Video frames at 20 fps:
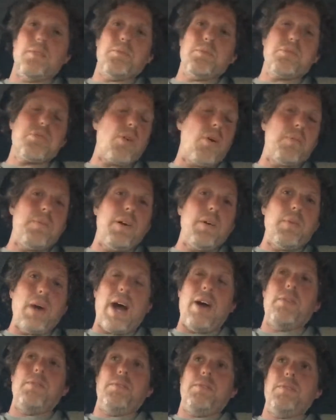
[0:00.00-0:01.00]

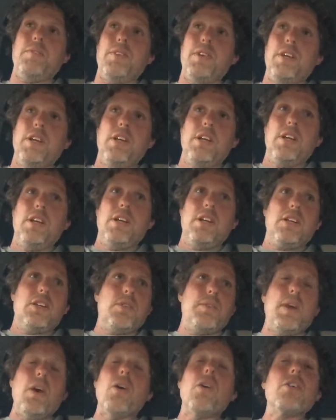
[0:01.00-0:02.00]
well,
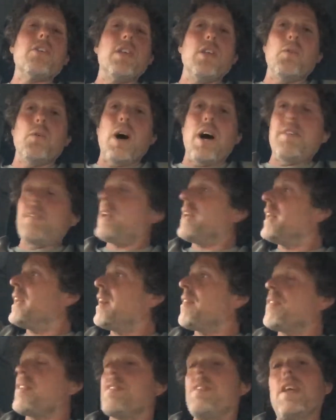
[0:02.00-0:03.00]
to be honest, in a way I've had
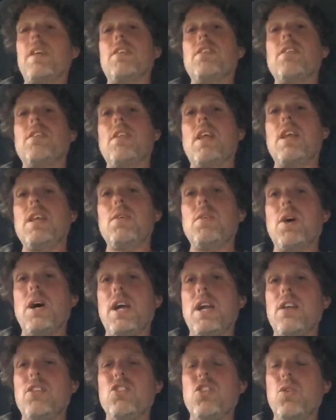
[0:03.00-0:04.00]
enough of fences
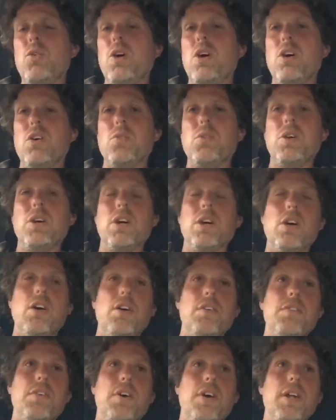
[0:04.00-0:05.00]
anyway. It's too hard work,
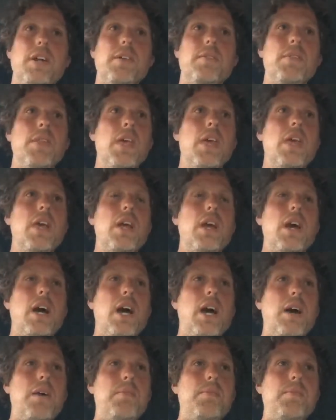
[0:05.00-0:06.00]
I find,
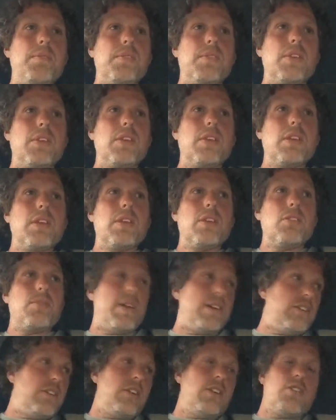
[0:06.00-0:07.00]

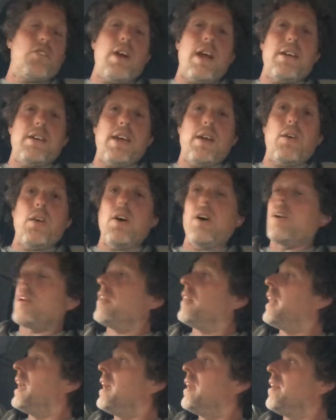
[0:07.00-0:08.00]
especially in the ground, how hard
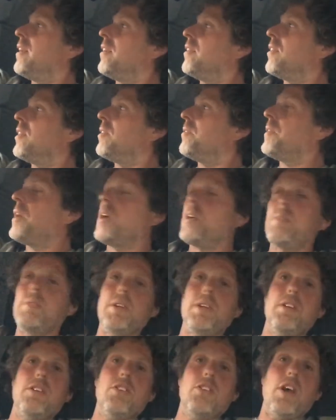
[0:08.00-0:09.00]
and that is at the
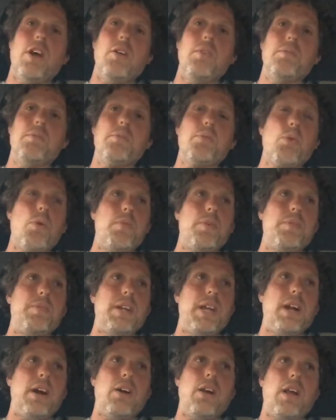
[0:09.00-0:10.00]
moment. So
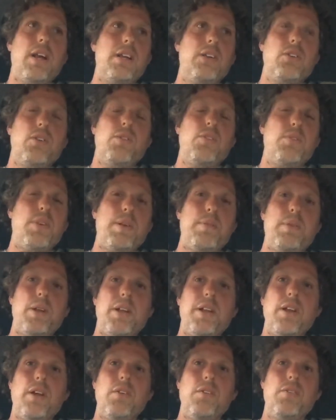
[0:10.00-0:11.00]
probably I'll only do them for people
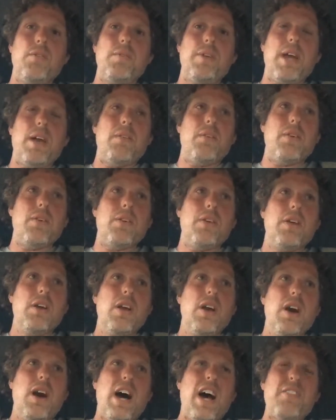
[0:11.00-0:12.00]
I know from now on.
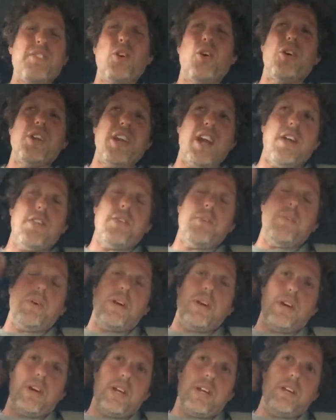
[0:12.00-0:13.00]
I have got another
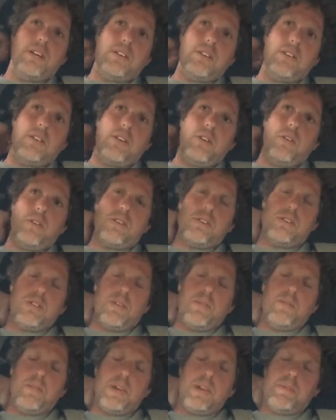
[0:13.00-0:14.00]
one I could do with
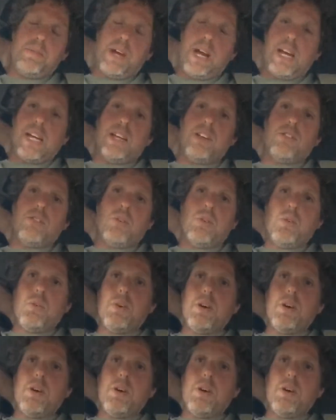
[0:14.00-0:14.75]
some hazel